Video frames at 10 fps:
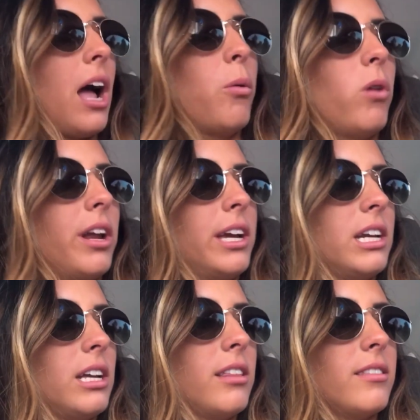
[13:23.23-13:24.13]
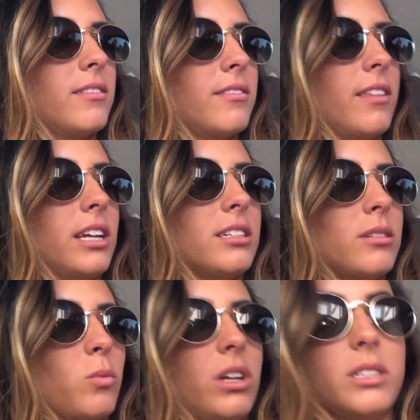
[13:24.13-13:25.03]
I wanted
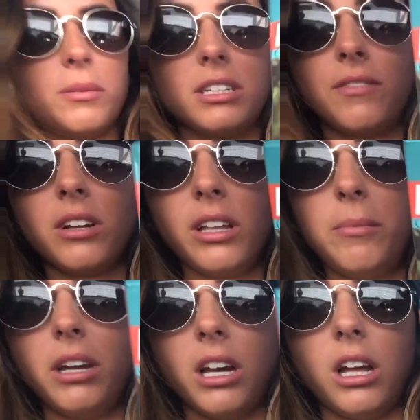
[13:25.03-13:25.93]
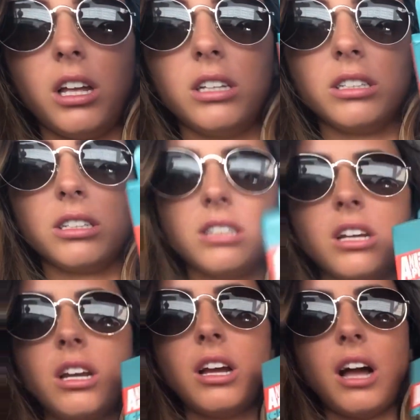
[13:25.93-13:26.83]
this one specifically because
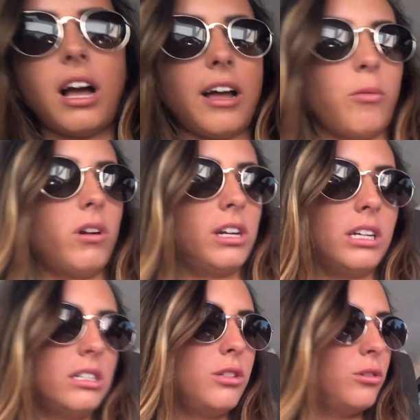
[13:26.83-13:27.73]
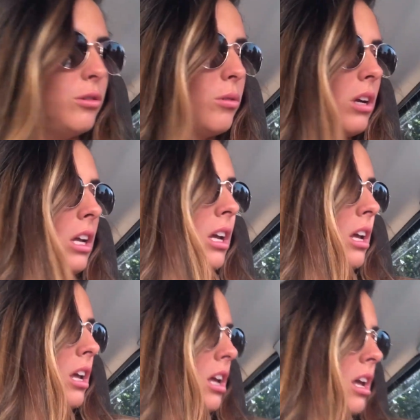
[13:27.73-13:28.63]
I wanted it to
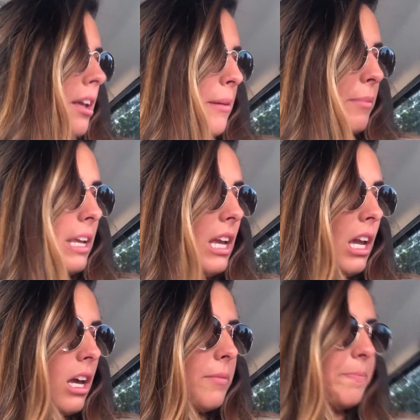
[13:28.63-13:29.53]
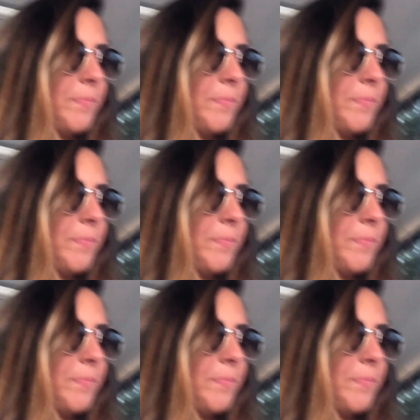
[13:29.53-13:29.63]
be